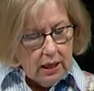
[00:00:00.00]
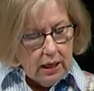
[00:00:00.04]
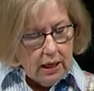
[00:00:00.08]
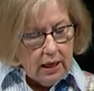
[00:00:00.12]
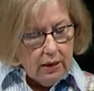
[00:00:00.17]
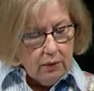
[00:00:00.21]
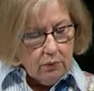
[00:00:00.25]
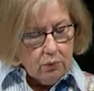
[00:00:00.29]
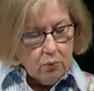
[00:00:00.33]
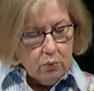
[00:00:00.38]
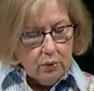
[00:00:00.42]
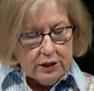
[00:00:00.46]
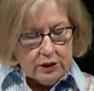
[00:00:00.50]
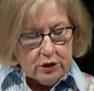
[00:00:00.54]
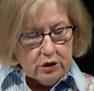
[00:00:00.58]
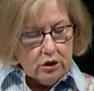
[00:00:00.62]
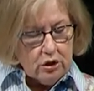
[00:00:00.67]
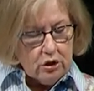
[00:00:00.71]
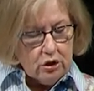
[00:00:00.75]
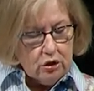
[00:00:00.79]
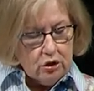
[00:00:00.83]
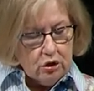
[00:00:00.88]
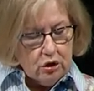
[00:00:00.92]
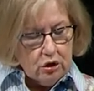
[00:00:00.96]
at
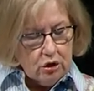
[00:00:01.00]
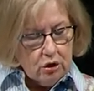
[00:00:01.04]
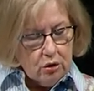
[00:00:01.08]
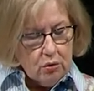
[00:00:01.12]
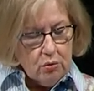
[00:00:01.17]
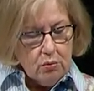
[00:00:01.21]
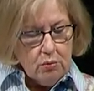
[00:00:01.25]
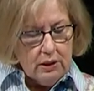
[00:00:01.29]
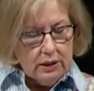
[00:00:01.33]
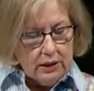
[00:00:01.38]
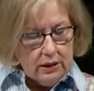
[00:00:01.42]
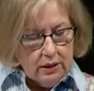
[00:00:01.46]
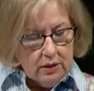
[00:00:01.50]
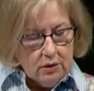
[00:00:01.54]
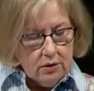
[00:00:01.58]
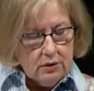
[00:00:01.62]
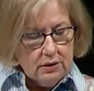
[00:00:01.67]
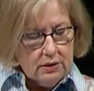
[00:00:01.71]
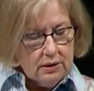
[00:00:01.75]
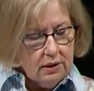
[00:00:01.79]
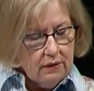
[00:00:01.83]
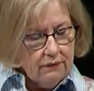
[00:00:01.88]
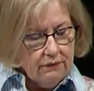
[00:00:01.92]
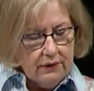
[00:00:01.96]
which the two
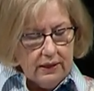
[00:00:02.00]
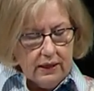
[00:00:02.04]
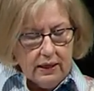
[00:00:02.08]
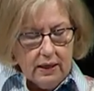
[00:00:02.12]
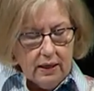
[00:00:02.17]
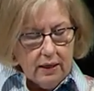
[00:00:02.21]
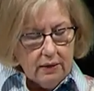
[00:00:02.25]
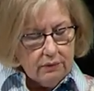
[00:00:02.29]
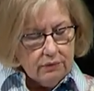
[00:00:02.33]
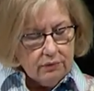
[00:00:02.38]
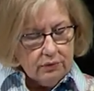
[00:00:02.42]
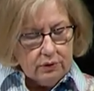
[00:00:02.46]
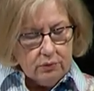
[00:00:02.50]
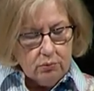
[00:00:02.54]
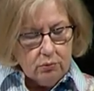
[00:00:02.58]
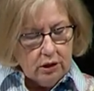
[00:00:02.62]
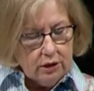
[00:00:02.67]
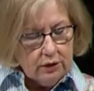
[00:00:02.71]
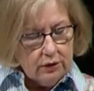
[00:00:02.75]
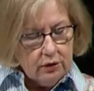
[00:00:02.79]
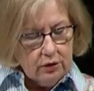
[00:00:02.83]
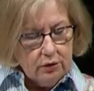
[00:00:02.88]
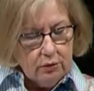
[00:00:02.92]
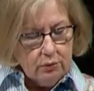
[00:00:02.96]
ears of
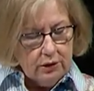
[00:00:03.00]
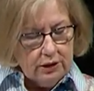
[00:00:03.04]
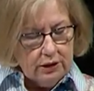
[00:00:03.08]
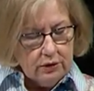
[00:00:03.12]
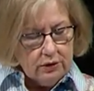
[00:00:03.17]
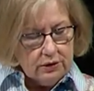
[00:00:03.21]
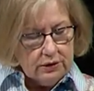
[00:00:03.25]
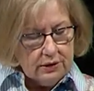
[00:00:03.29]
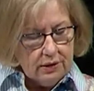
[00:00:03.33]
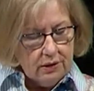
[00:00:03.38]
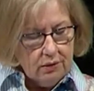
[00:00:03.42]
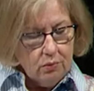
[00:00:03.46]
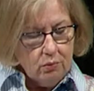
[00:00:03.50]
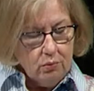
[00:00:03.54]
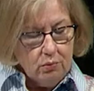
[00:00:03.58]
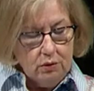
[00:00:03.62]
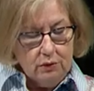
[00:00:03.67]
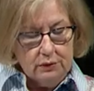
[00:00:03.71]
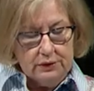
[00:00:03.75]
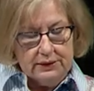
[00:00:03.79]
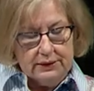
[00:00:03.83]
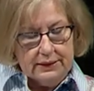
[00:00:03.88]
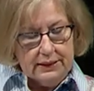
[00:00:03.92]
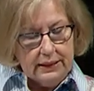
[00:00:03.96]
everyone who hears it
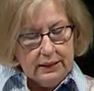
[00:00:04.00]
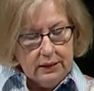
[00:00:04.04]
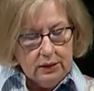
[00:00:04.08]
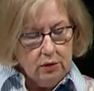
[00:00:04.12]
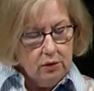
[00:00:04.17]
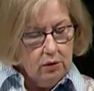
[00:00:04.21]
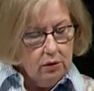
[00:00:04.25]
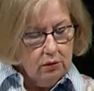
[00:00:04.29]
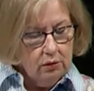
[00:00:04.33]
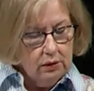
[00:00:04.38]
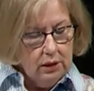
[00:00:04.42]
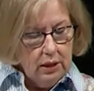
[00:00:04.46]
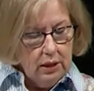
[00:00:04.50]
will tingle.